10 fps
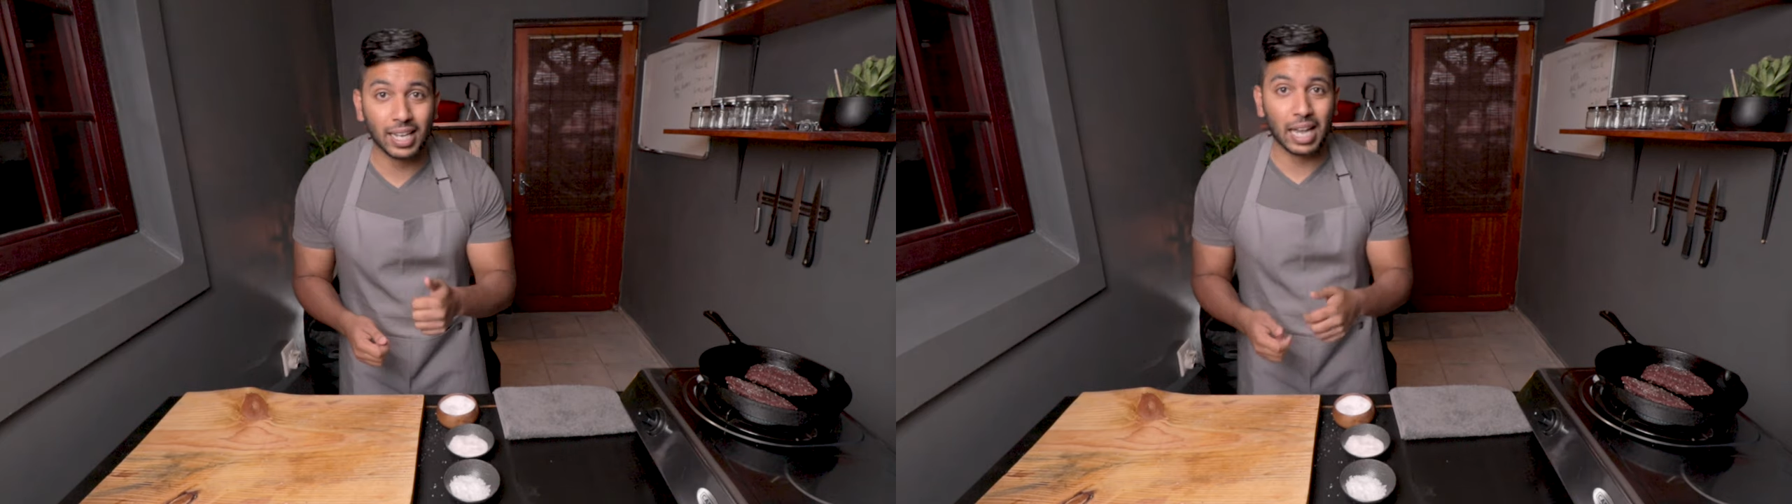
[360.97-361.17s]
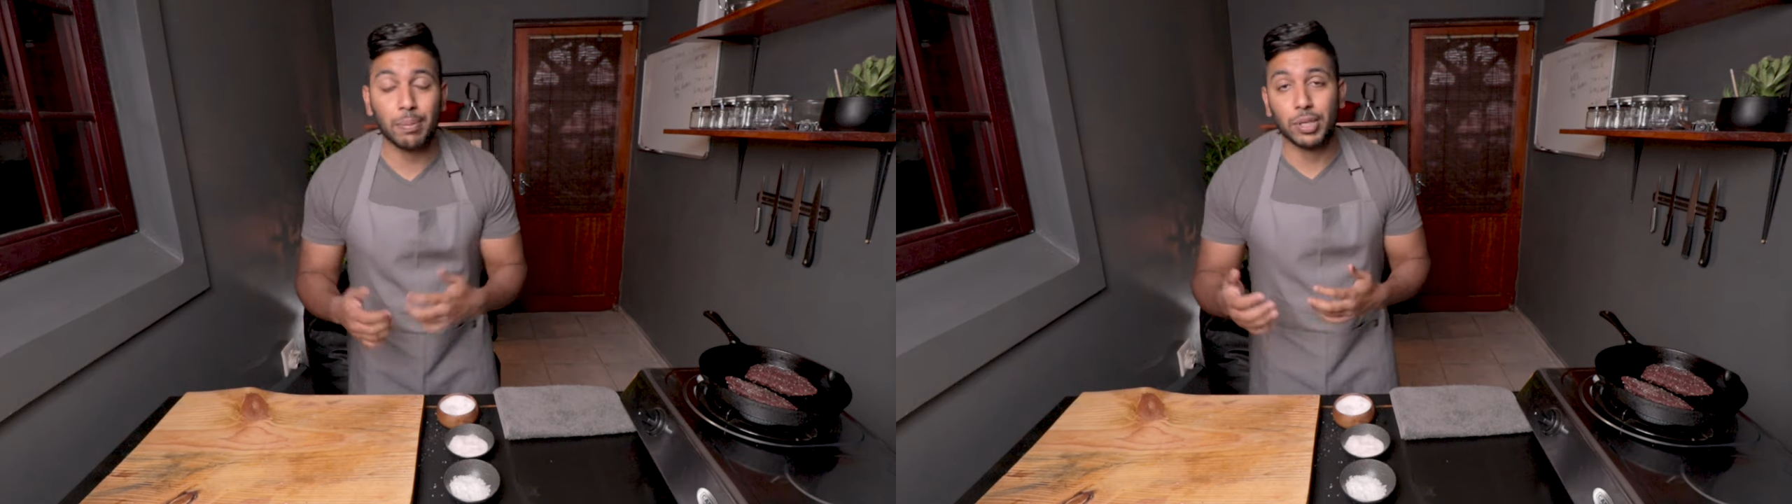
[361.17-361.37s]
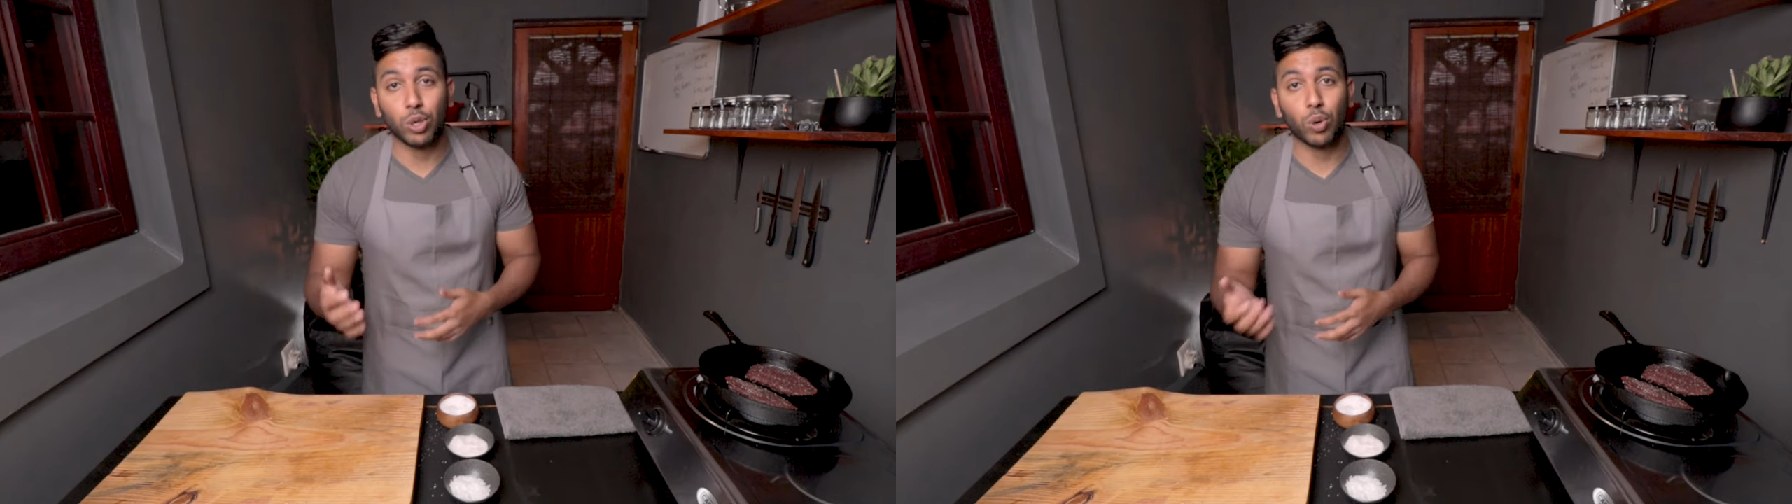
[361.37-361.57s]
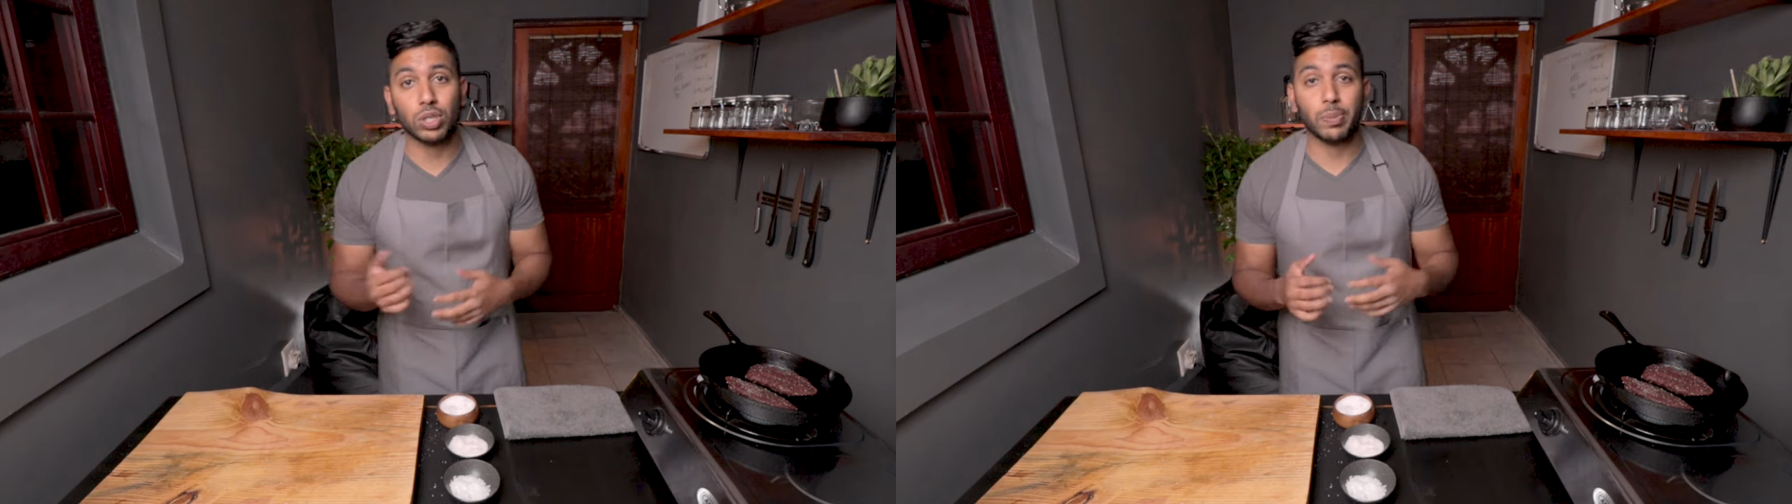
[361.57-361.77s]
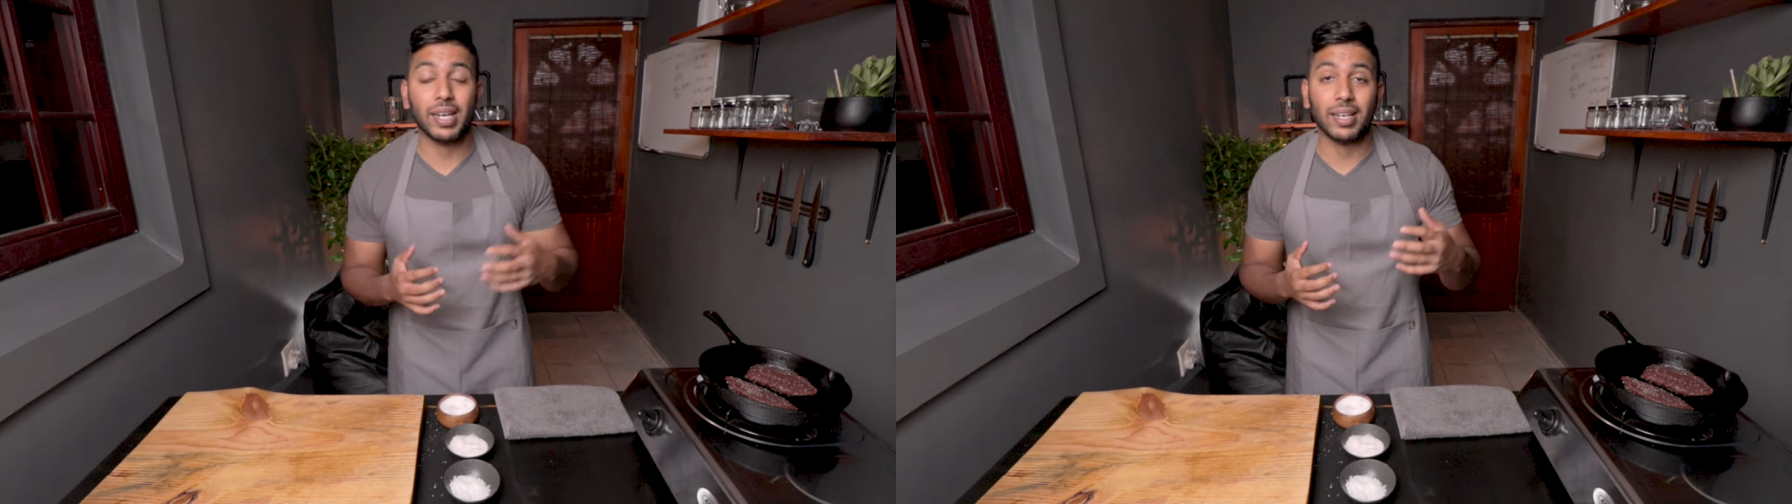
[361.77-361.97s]
thyme and your
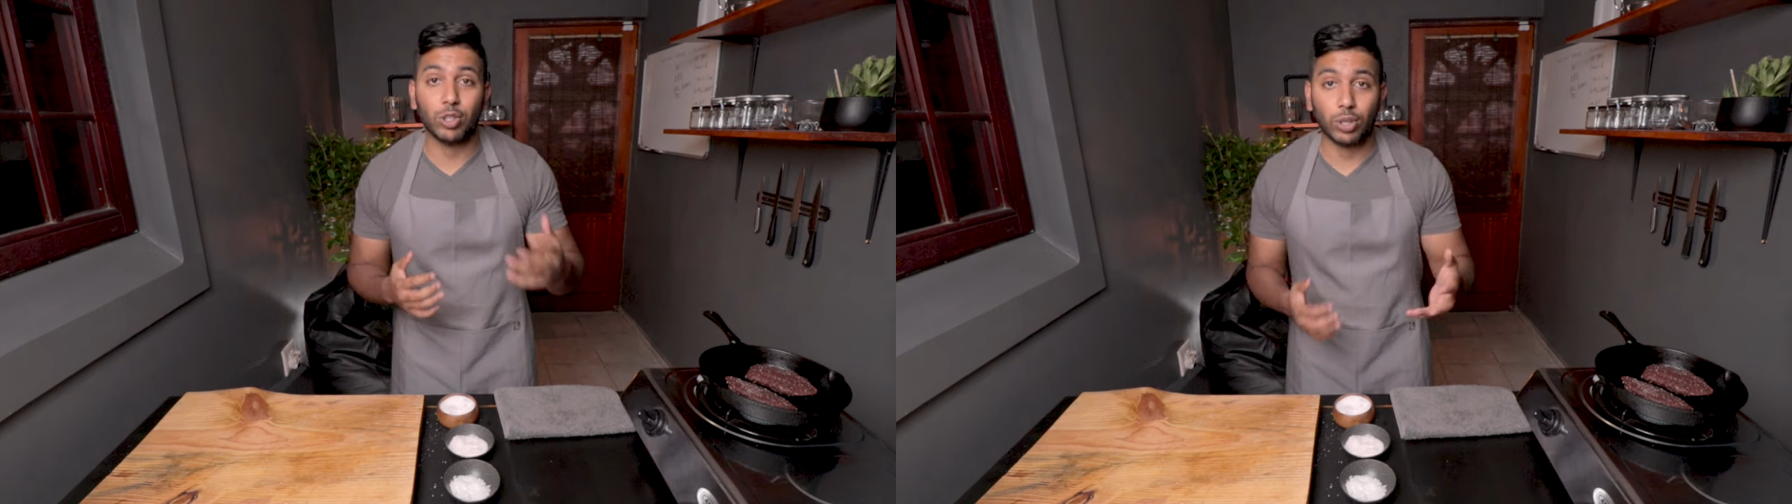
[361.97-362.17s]
rosemary and